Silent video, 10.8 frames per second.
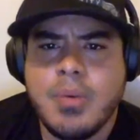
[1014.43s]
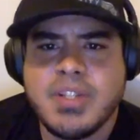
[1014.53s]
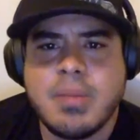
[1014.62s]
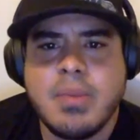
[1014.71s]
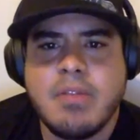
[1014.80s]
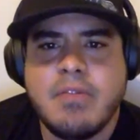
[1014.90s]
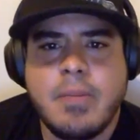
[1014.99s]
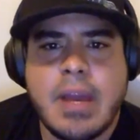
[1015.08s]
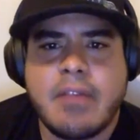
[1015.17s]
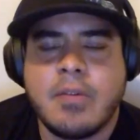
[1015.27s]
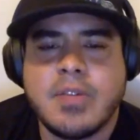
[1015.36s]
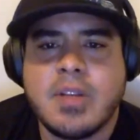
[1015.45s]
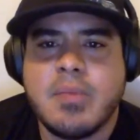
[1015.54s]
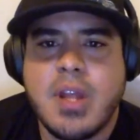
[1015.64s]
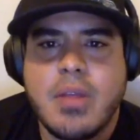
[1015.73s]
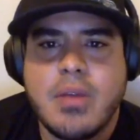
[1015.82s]
was some of the feedback from some
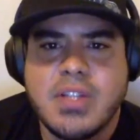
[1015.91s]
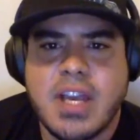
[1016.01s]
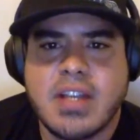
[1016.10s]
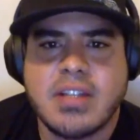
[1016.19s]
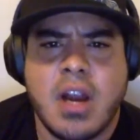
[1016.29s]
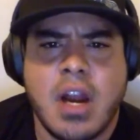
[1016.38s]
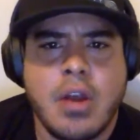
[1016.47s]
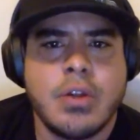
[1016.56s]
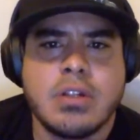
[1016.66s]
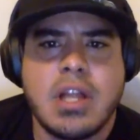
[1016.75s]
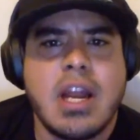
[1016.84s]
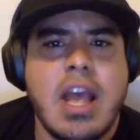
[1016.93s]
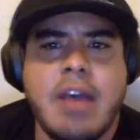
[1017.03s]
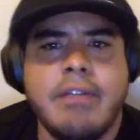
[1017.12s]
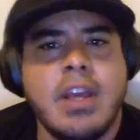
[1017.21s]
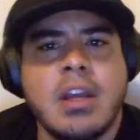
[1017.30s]
of the other techs there? I know there's a lot of
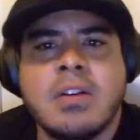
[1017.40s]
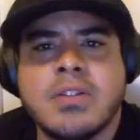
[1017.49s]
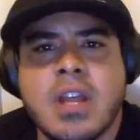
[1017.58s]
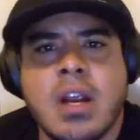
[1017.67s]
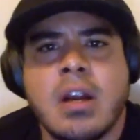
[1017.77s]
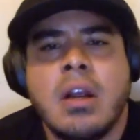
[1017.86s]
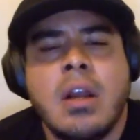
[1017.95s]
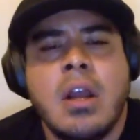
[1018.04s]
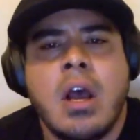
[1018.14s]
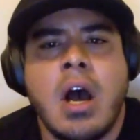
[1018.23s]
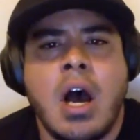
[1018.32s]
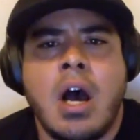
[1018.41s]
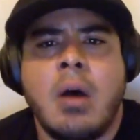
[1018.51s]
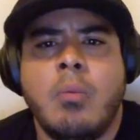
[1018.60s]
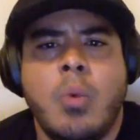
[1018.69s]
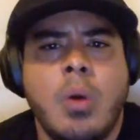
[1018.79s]
heavy hitters there.
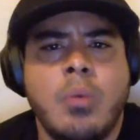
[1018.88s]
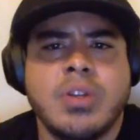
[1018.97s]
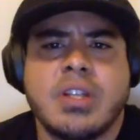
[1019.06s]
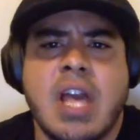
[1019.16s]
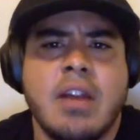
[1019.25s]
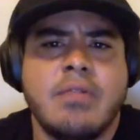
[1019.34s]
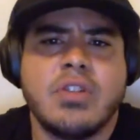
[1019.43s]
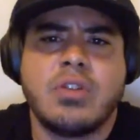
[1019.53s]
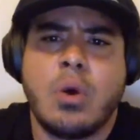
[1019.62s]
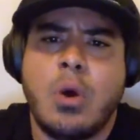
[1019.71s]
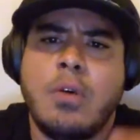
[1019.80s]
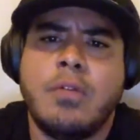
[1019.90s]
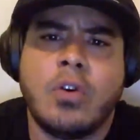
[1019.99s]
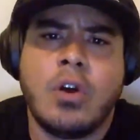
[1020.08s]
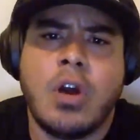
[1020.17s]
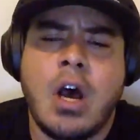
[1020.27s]
Um, what yep. was kind of mm-hmm. just the mm-hmm.
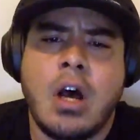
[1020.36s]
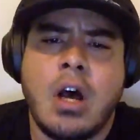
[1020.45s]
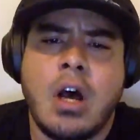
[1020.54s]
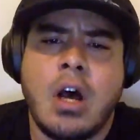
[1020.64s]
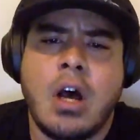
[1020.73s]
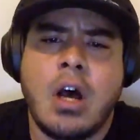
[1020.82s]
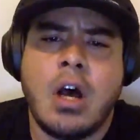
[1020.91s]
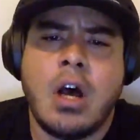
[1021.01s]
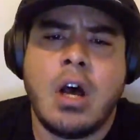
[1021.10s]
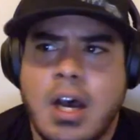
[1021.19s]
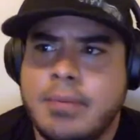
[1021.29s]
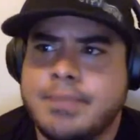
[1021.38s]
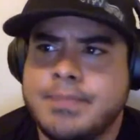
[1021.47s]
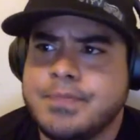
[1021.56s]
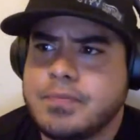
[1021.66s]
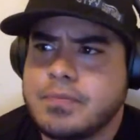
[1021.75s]
overall,
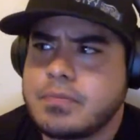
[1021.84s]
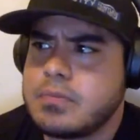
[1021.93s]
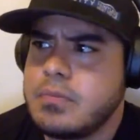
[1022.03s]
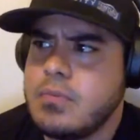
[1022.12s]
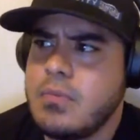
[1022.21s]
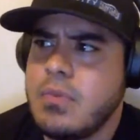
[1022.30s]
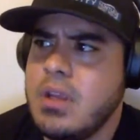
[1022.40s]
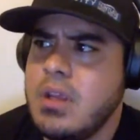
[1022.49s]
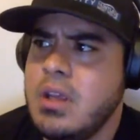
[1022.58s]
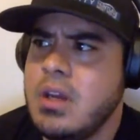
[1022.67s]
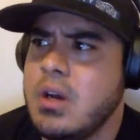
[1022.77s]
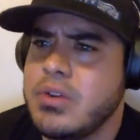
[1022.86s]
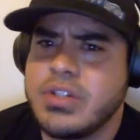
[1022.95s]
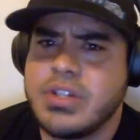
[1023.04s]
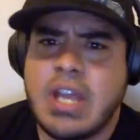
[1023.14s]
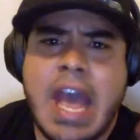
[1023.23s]
um, you know,
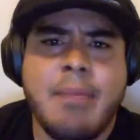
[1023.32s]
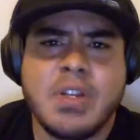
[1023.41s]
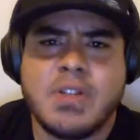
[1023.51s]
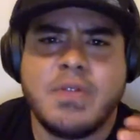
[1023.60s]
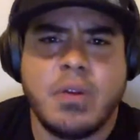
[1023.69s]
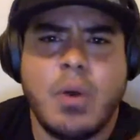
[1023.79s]
just the atmosphere?